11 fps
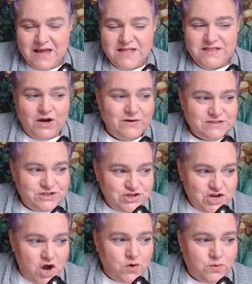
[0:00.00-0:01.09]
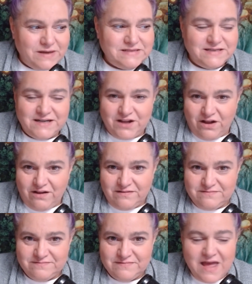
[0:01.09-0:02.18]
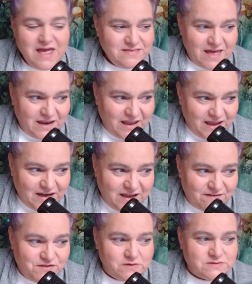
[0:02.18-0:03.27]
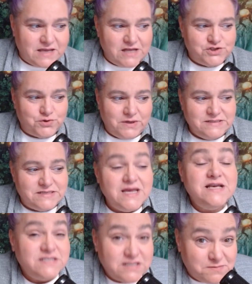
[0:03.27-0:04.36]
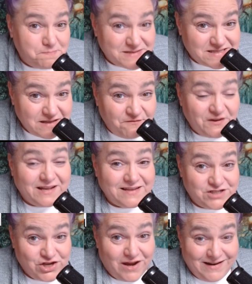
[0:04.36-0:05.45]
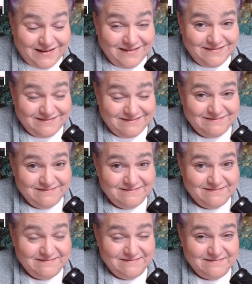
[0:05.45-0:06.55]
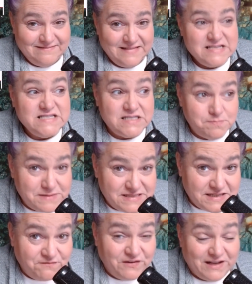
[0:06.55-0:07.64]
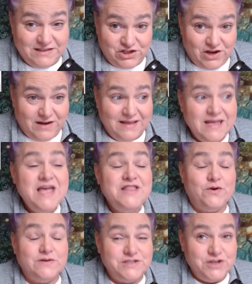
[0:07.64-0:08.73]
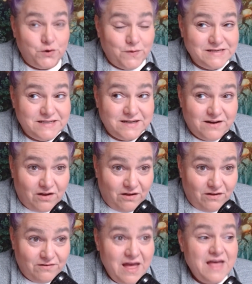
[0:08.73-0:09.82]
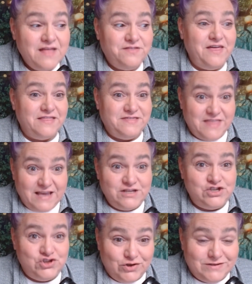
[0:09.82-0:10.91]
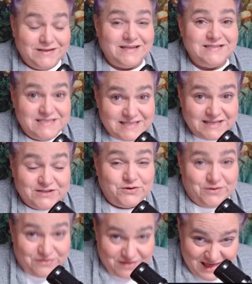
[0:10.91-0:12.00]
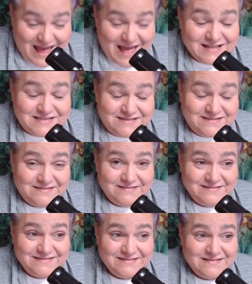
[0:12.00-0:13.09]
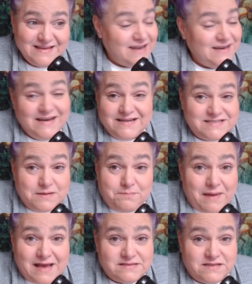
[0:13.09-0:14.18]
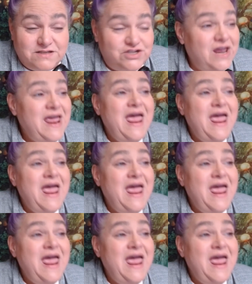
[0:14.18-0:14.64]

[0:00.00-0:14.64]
There is no reason at all that any of those countries, specifically China, there is no reason at all that they should consider that an innocent passage.